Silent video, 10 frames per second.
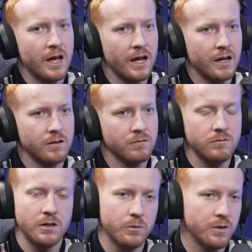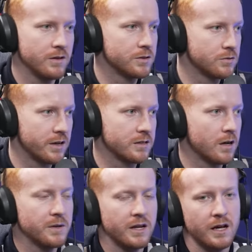And, you know, with interest rates
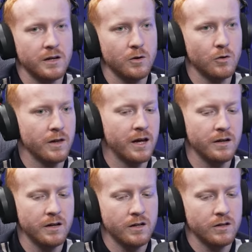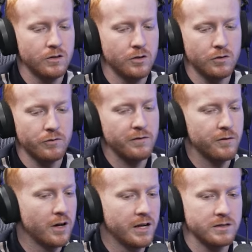coming down and all that, you can
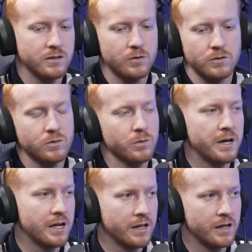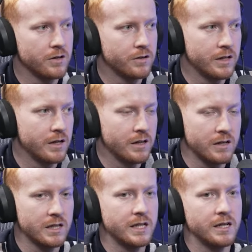refinance it all to a better lender
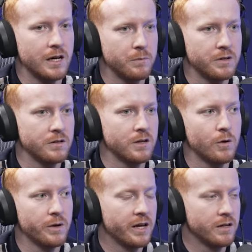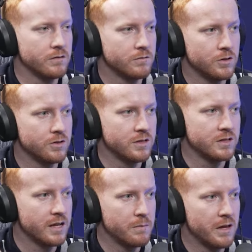and clean it up and go again using the
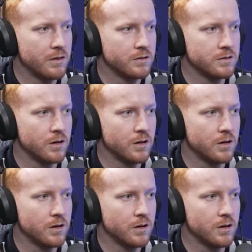same method.